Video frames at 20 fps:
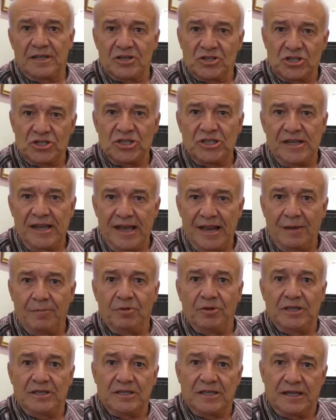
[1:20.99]
This is the
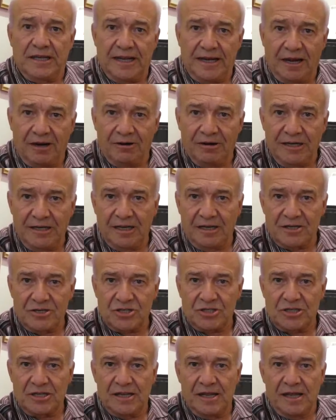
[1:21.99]
animal that carried
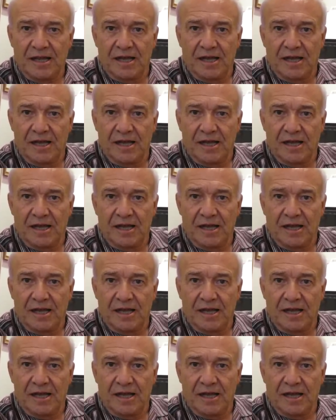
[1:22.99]
us